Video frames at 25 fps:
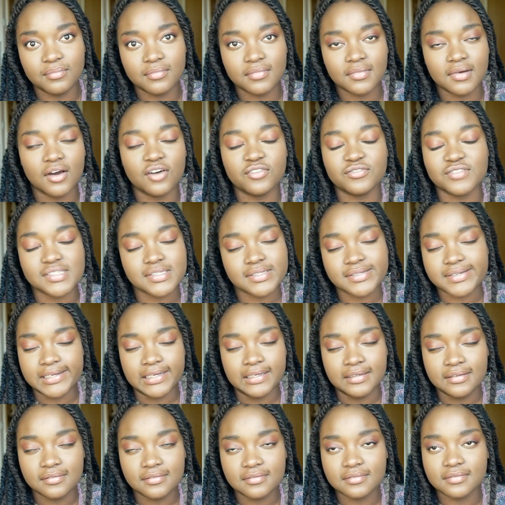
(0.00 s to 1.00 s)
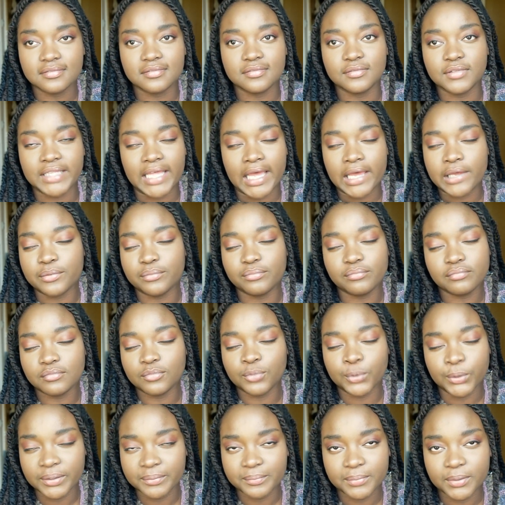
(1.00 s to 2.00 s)
Obviously, that
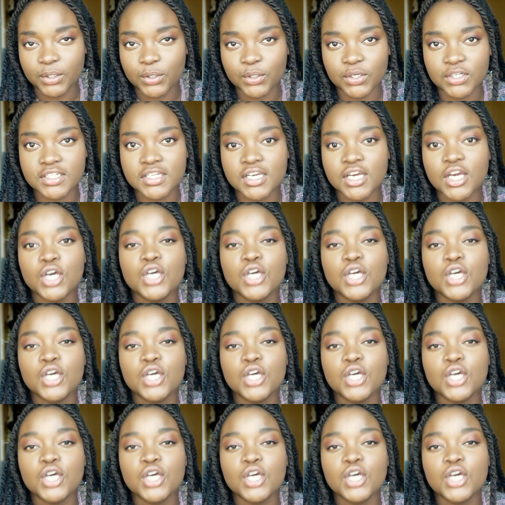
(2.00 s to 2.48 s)
wouldn't be good.